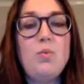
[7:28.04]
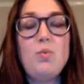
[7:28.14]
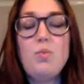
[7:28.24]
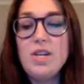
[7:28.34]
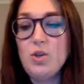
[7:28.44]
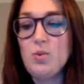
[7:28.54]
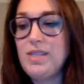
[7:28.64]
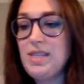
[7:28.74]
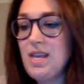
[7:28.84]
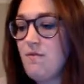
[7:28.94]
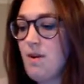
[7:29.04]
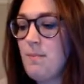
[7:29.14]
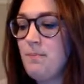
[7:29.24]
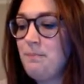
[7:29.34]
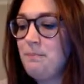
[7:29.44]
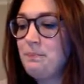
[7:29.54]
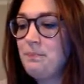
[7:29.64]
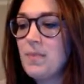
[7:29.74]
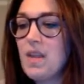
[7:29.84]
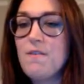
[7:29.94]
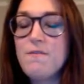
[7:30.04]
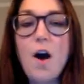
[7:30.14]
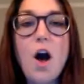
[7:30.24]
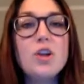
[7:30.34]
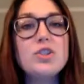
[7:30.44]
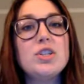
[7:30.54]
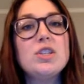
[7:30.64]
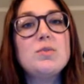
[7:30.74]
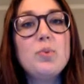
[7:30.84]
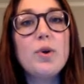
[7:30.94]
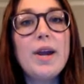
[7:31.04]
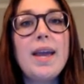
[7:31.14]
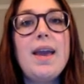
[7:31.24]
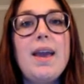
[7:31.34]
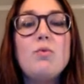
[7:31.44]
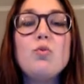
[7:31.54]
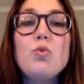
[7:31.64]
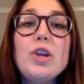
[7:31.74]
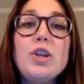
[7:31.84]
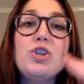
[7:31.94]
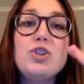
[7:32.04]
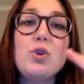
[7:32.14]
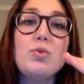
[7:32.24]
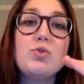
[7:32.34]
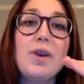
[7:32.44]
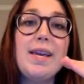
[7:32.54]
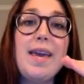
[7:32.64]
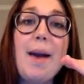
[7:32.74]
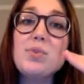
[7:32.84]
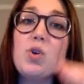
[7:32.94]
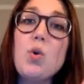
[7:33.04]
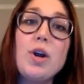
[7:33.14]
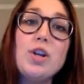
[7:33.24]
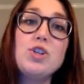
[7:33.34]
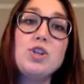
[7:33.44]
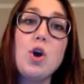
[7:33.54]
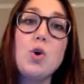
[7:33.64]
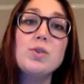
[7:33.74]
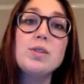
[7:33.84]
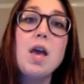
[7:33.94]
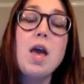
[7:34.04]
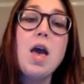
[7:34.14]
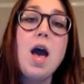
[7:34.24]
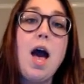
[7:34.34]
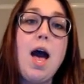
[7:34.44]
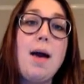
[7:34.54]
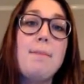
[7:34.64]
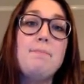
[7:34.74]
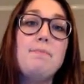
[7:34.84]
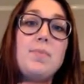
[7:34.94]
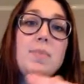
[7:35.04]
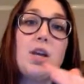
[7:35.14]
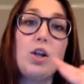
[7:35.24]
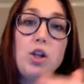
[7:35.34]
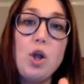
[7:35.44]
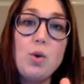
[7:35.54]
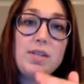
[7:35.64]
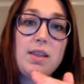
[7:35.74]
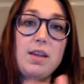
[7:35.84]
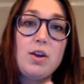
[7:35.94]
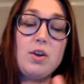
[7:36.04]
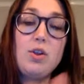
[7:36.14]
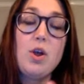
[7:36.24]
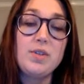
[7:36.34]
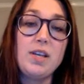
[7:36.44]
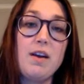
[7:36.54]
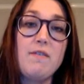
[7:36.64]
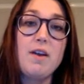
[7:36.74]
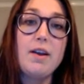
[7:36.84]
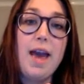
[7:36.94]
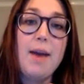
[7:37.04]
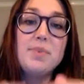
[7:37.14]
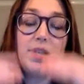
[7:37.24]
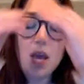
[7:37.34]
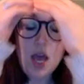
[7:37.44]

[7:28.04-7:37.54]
we do see from fall to spring, it really shows great gaps, or it shows the closing of our gaps.